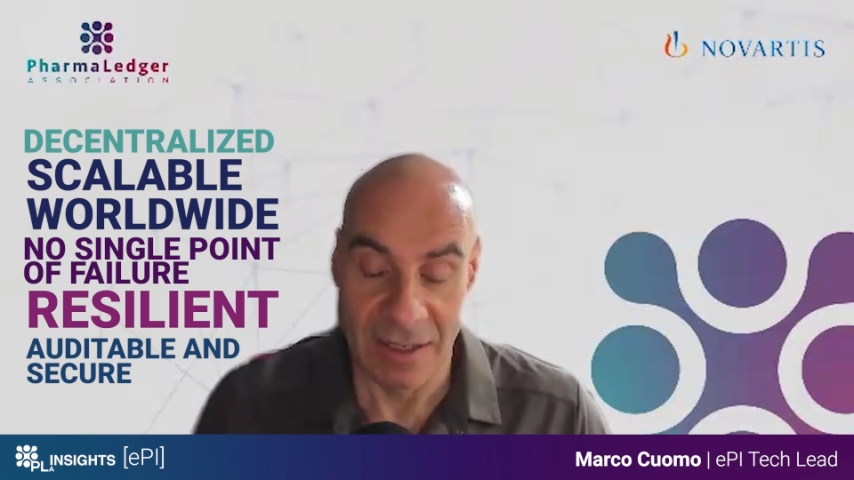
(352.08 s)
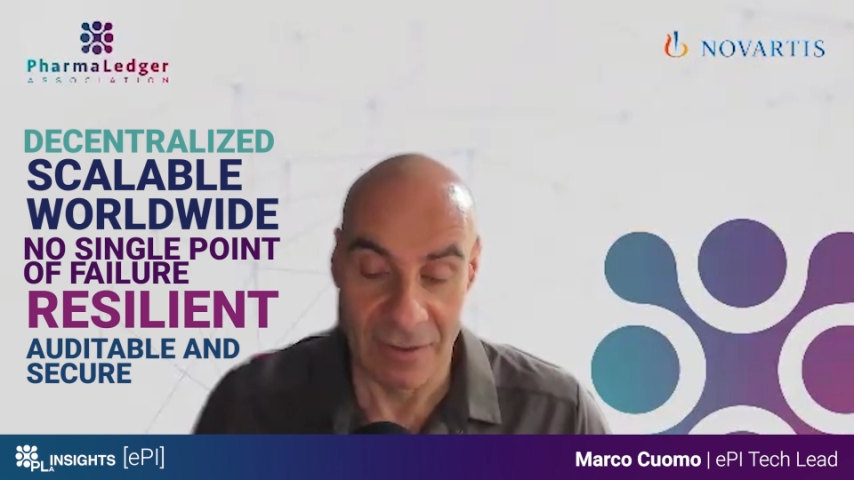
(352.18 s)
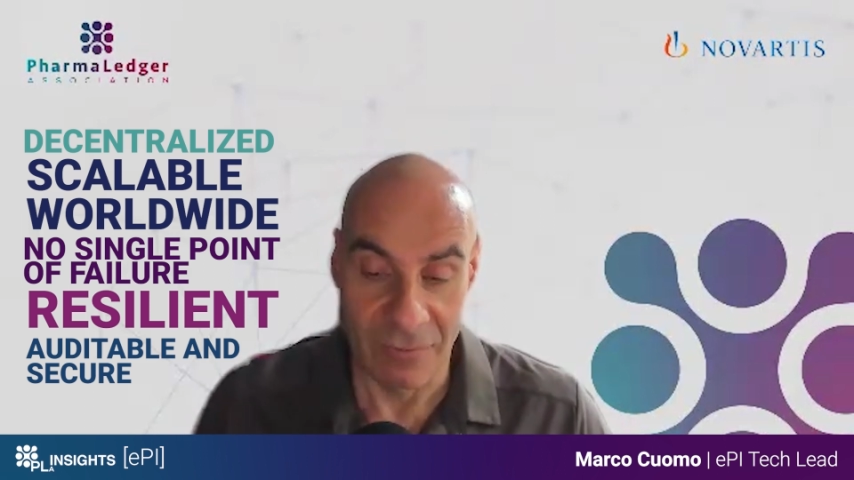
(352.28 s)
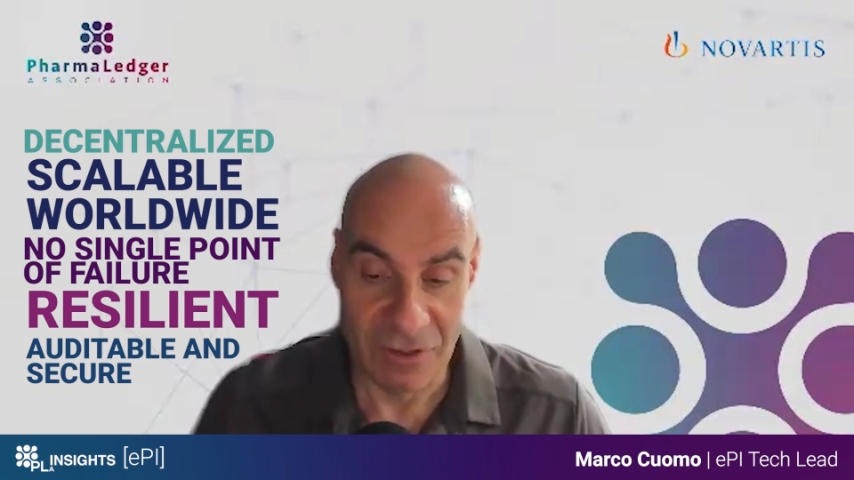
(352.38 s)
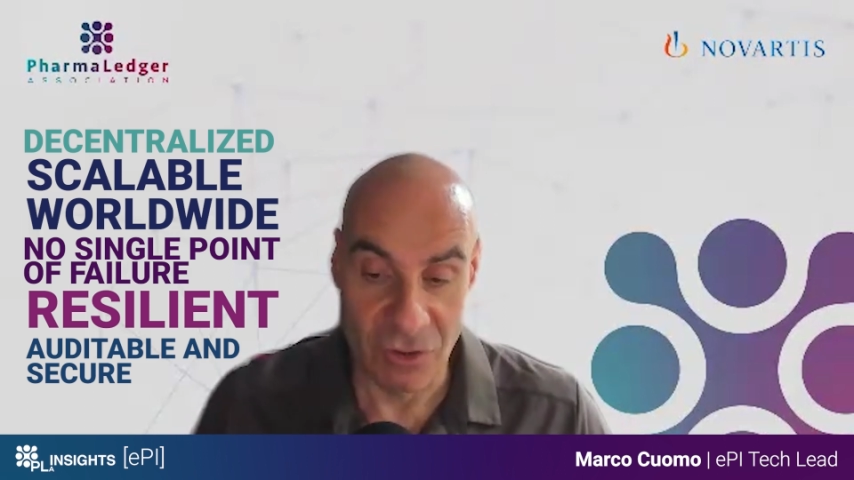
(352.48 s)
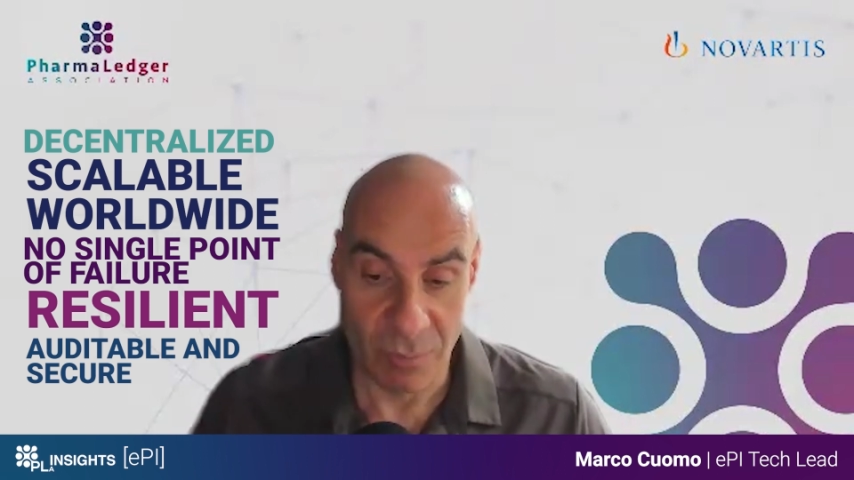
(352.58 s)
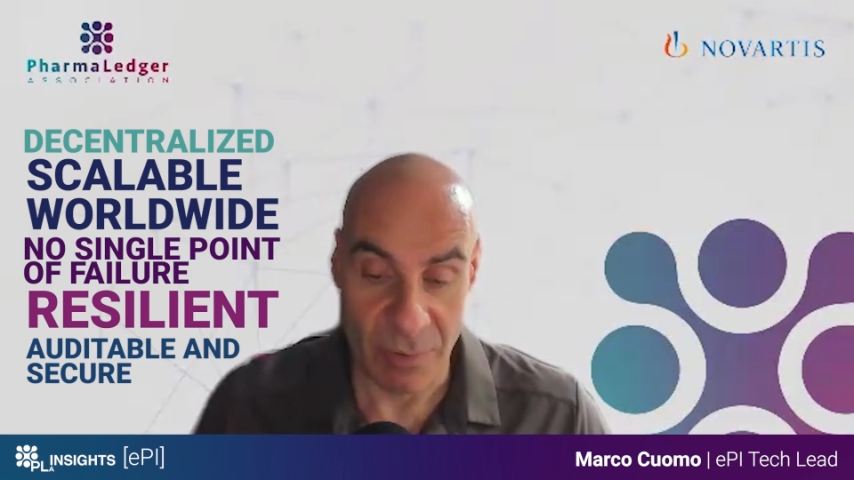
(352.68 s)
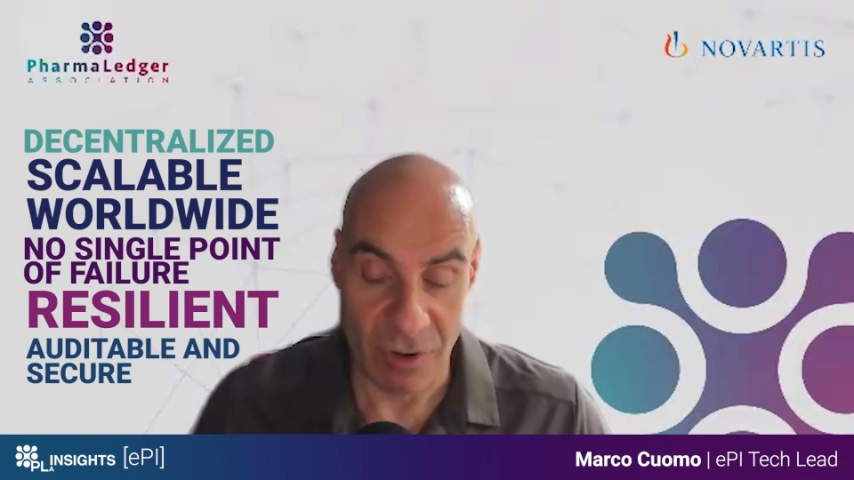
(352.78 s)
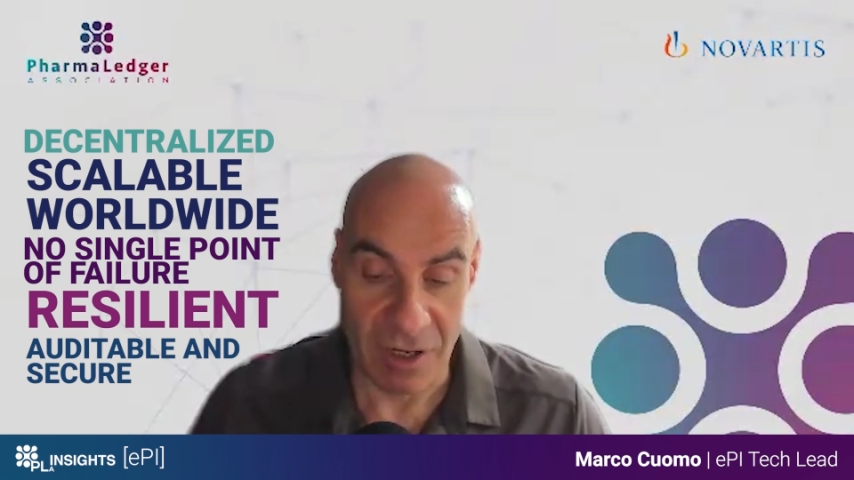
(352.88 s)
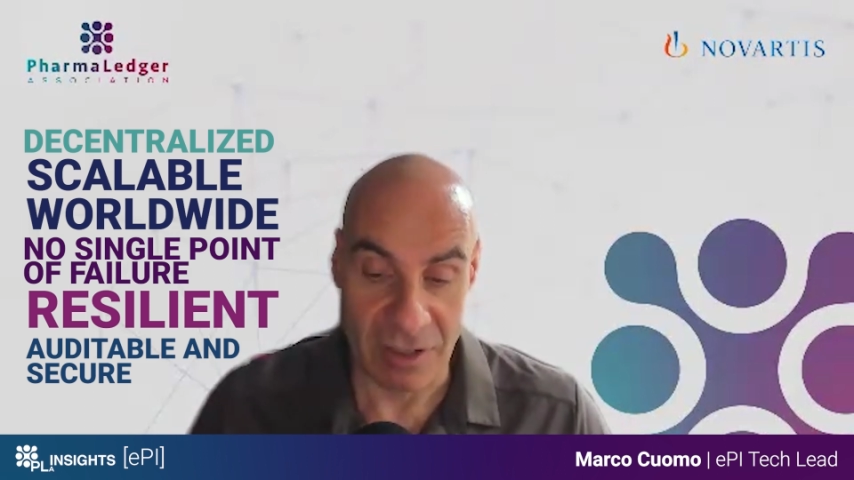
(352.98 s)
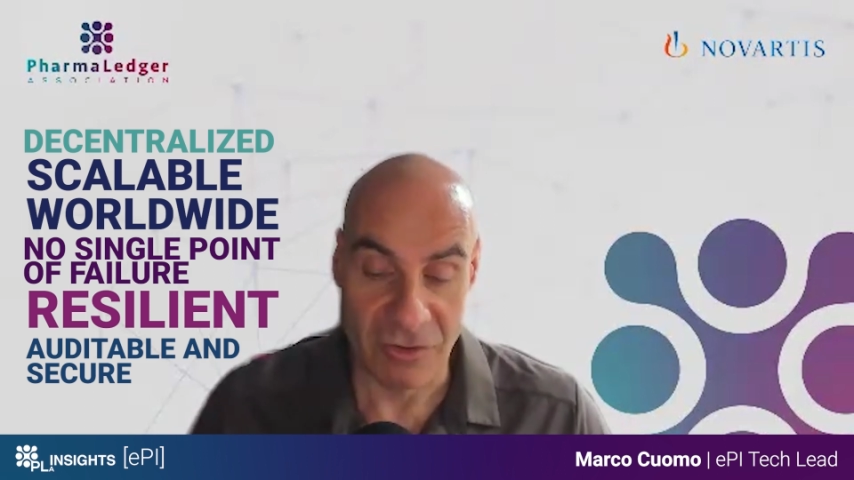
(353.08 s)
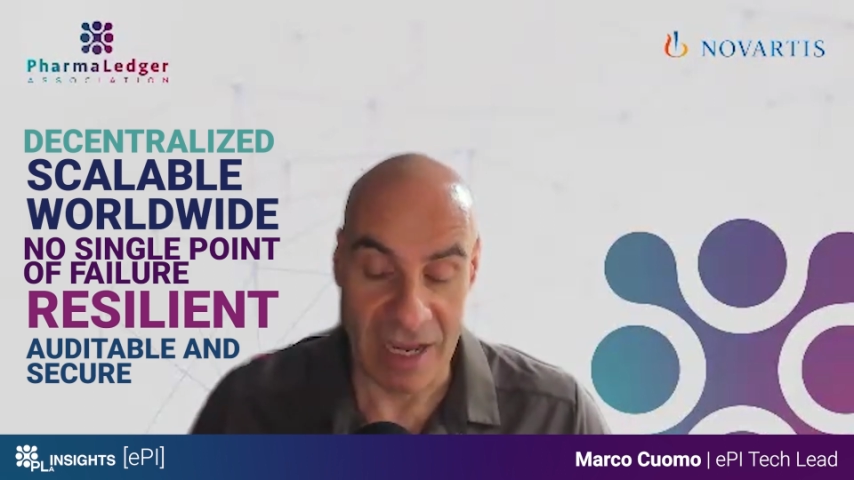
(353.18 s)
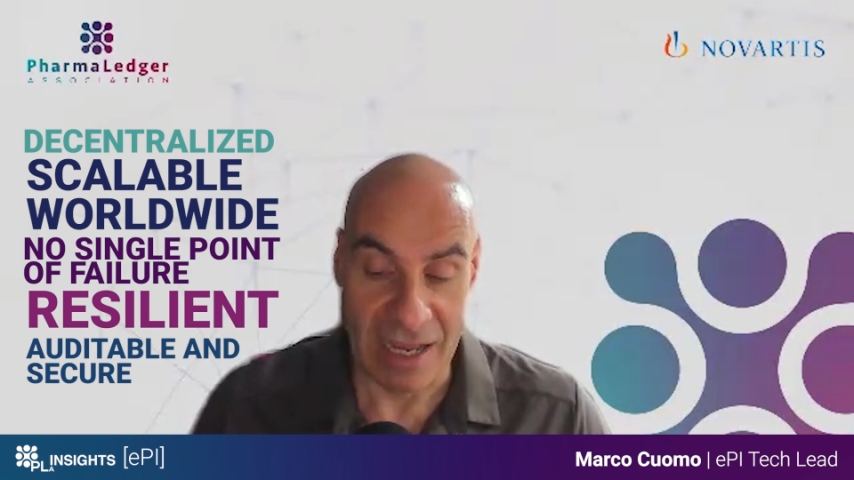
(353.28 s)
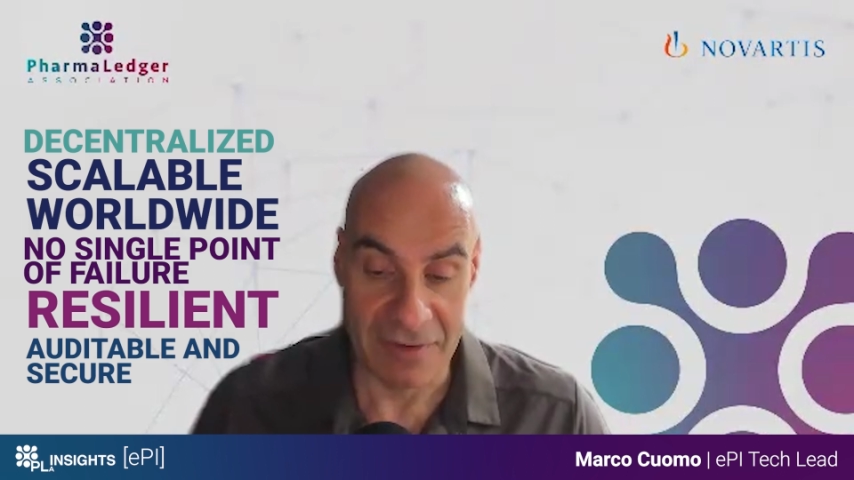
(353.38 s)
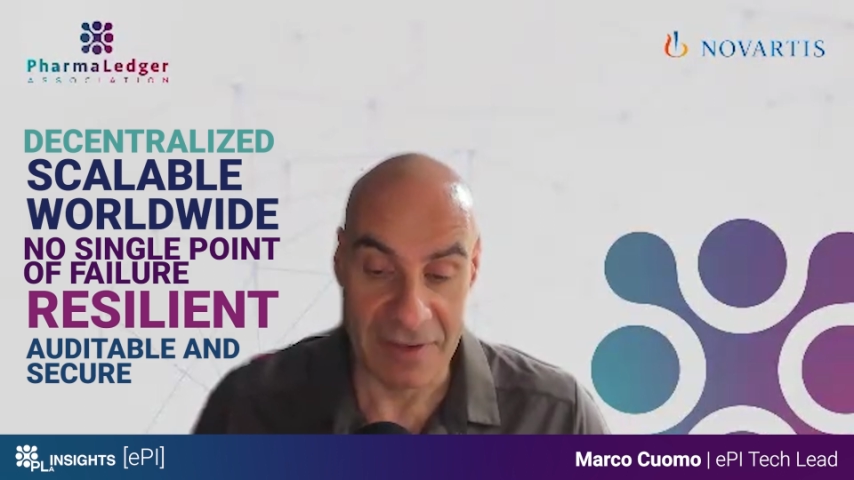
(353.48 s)
with your product you
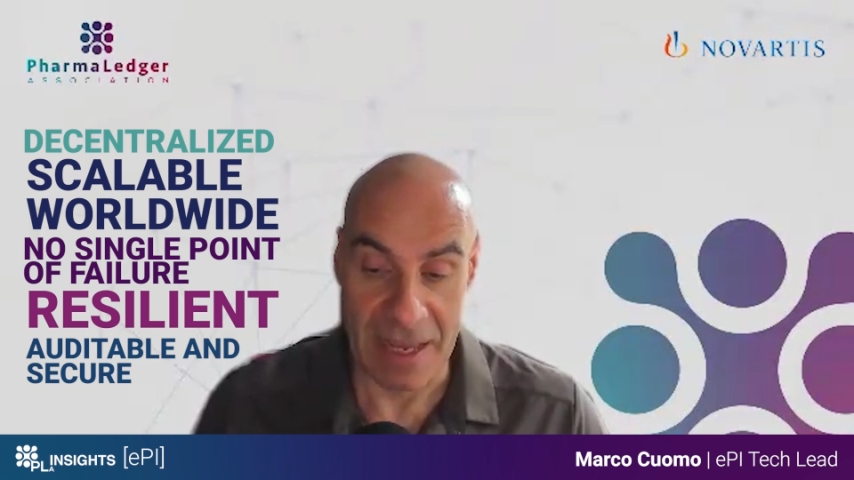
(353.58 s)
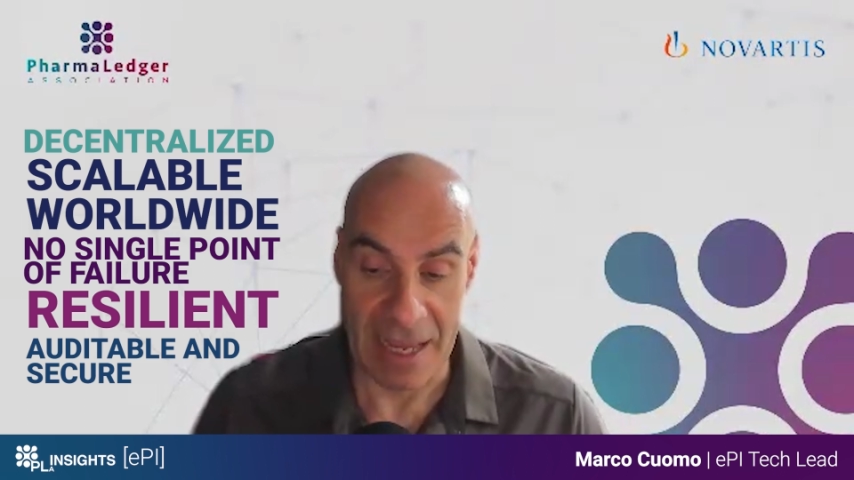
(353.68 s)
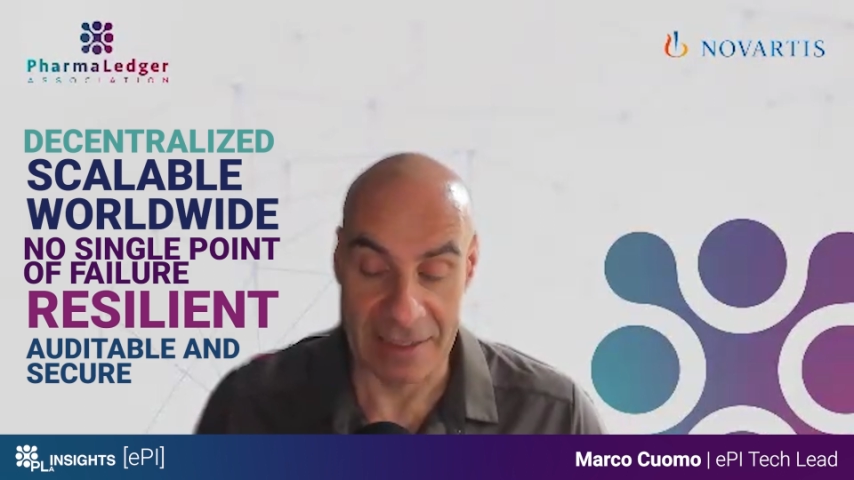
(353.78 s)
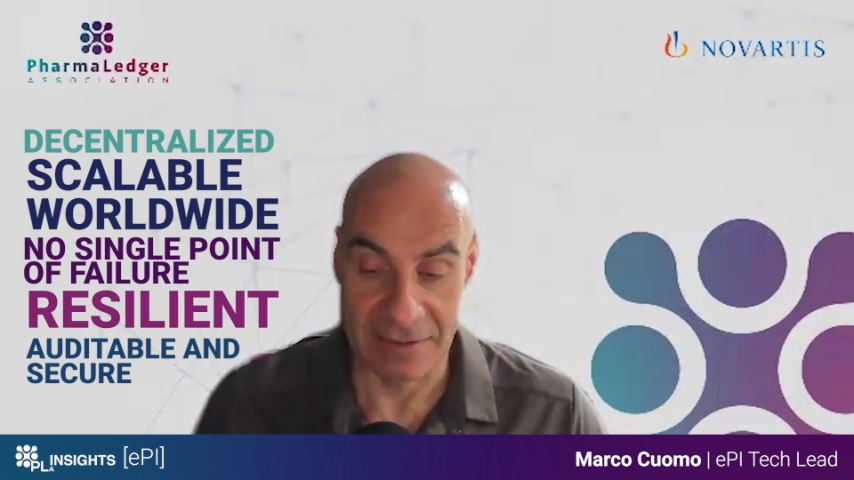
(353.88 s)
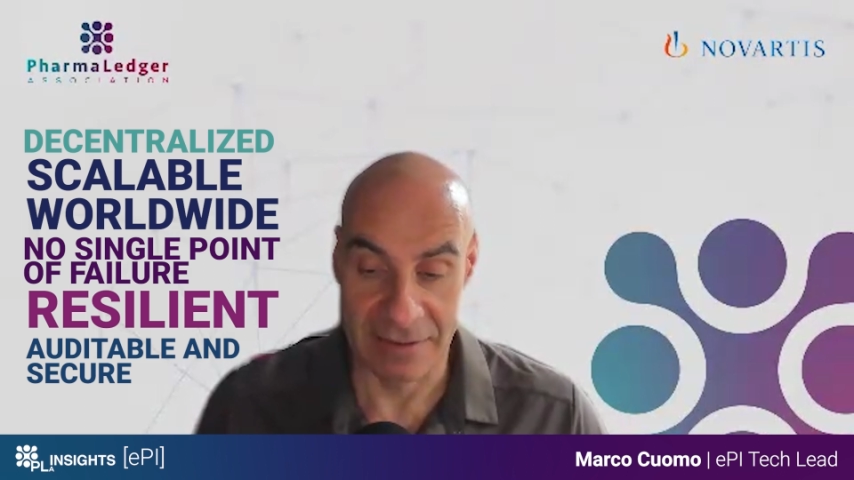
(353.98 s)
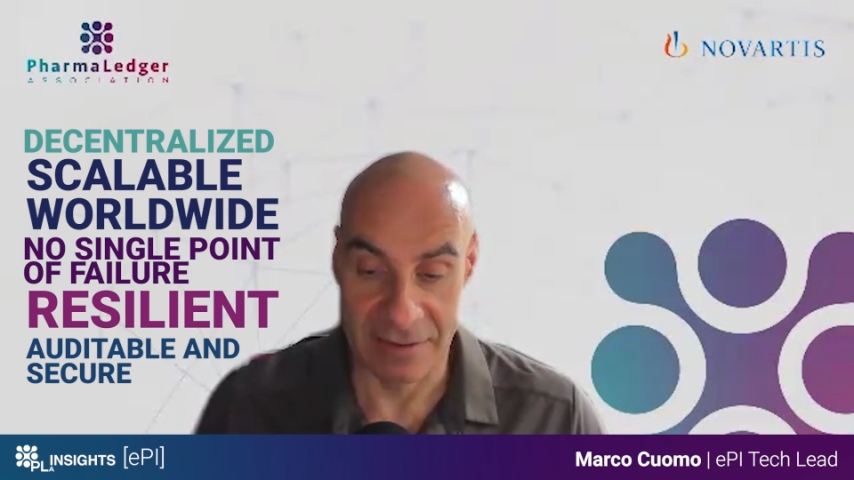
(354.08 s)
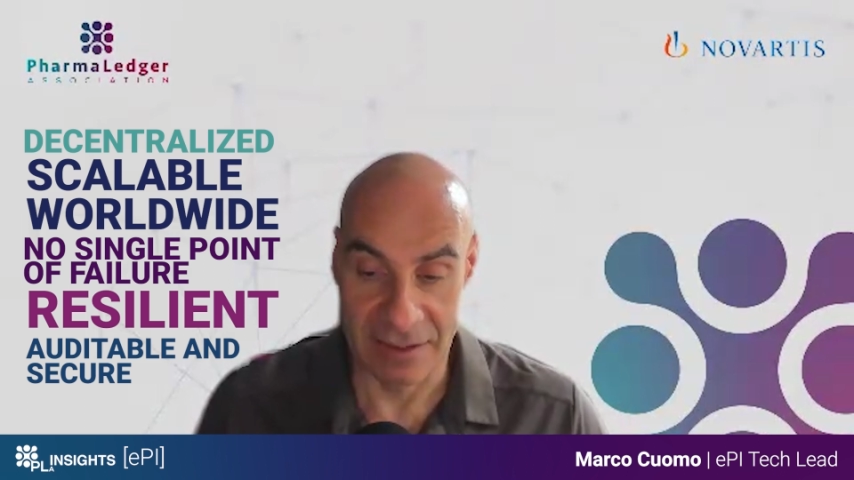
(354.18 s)
have in the hand